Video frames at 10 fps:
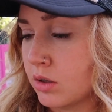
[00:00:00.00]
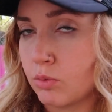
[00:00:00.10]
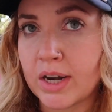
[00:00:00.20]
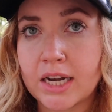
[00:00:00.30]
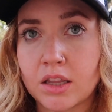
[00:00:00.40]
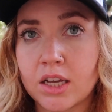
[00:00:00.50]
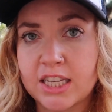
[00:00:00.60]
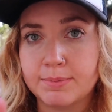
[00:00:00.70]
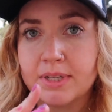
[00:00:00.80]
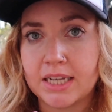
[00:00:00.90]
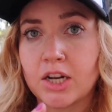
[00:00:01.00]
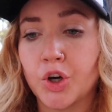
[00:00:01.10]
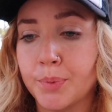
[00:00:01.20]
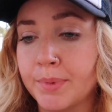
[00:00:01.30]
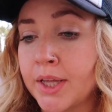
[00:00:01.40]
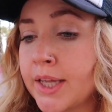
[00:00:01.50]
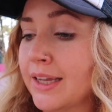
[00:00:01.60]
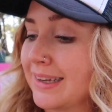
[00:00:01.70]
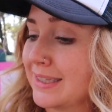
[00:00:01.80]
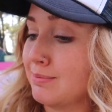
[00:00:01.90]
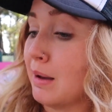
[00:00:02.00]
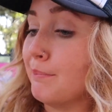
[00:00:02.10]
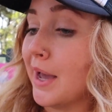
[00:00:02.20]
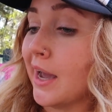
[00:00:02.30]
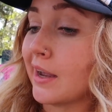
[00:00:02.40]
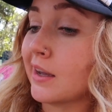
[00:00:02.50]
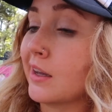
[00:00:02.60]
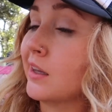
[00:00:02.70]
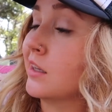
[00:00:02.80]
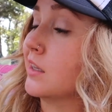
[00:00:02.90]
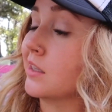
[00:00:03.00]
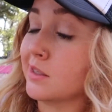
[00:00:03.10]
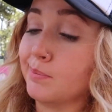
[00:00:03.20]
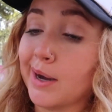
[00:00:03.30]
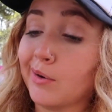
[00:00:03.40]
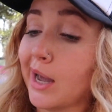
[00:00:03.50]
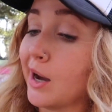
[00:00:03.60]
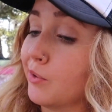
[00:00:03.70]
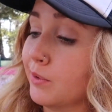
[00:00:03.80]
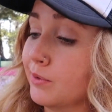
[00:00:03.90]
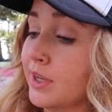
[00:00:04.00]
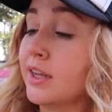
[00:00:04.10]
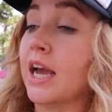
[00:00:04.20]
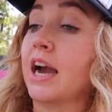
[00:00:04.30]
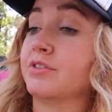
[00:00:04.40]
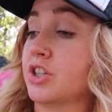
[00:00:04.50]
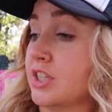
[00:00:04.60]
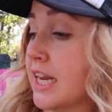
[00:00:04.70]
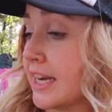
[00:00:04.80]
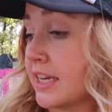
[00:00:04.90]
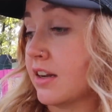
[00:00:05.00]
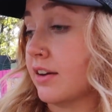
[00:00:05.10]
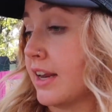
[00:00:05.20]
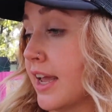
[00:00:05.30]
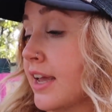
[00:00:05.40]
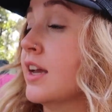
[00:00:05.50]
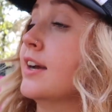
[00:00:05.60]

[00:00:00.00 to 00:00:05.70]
waiting on the husband to get home because my back is about out after standing all day,